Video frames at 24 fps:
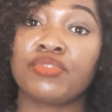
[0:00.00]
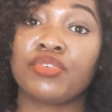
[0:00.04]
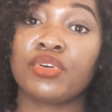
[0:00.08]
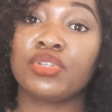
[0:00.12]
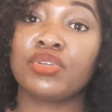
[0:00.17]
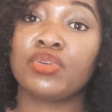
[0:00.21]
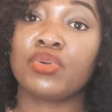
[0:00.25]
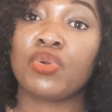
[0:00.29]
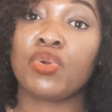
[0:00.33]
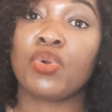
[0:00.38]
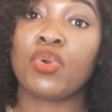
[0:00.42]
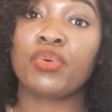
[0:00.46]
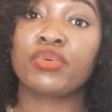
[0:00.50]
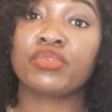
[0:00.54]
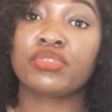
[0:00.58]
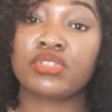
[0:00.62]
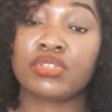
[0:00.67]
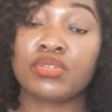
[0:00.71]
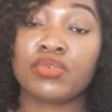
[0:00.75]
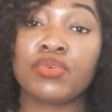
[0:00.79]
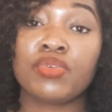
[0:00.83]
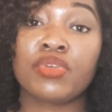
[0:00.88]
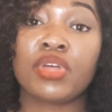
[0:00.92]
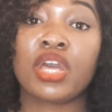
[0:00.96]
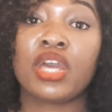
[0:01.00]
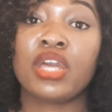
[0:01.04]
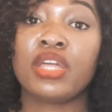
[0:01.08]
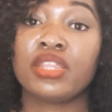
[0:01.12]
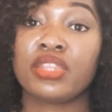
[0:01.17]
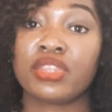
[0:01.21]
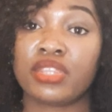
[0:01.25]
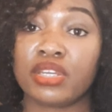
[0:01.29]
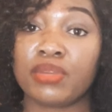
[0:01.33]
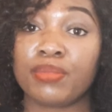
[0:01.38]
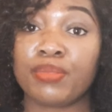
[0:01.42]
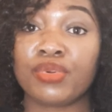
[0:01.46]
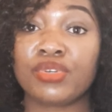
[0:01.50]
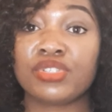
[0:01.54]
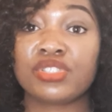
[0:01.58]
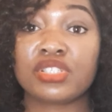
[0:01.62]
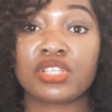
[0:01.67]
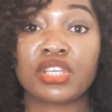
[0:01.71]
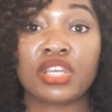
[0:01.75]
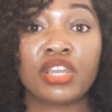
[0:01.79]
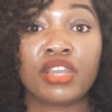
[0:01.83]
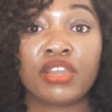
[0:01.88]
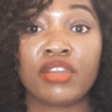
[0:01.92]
for the whole 2-3 months.